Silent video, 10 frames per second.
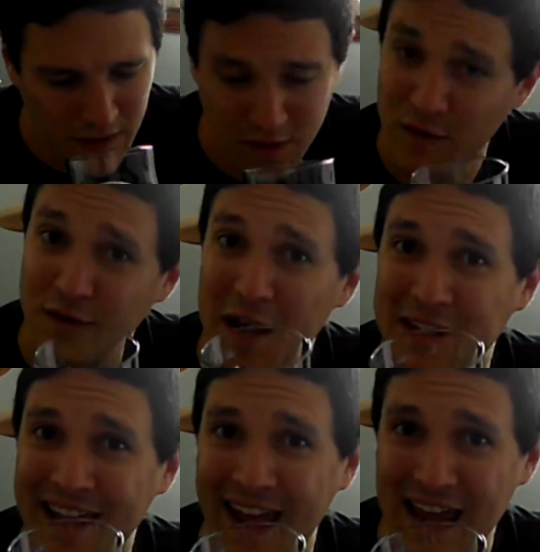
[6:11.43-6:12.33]
This is not
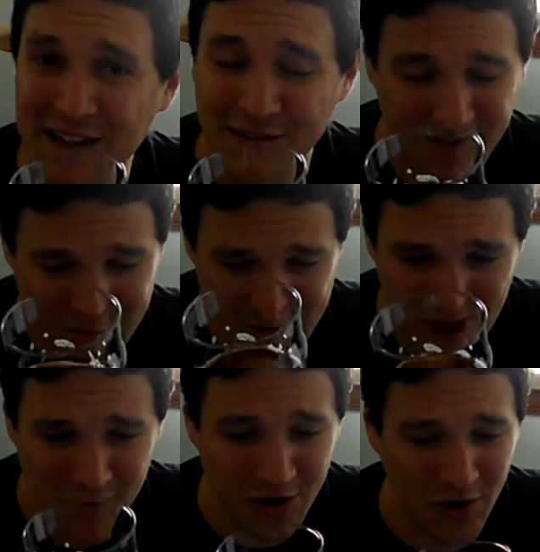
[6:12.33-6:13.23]
the case,
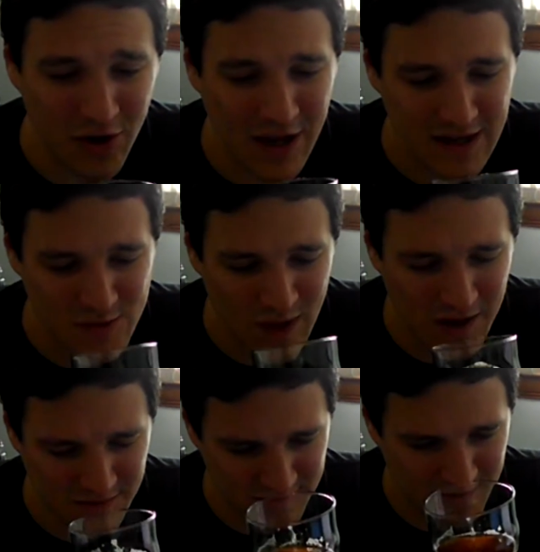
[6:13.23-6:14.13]
so good as
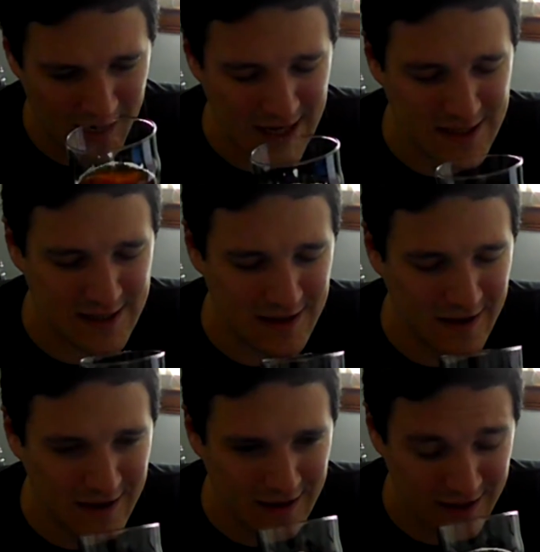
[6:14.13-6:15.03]
well. Let's
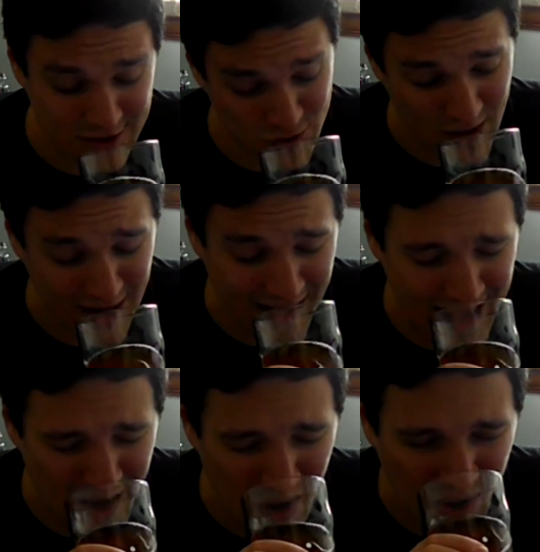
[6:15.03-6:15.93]
try it
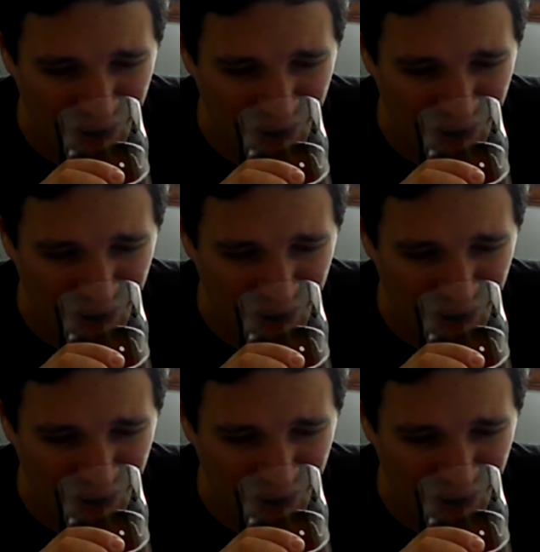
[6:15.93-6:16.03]
again.